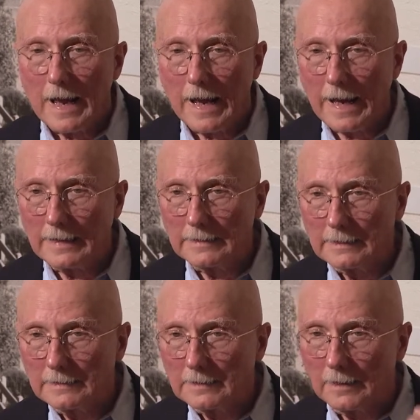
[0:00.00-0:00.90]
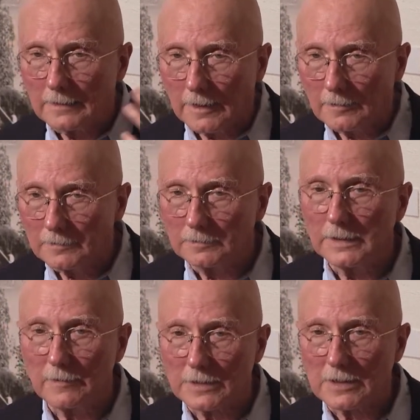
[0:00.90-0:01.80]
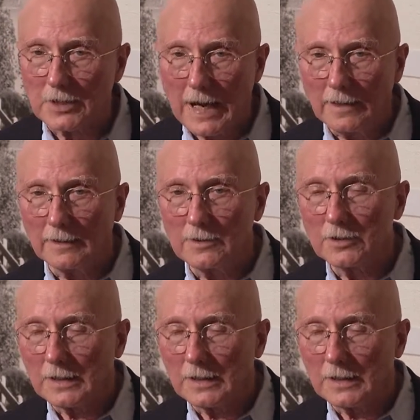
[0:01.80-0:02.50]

And although it was a challenge,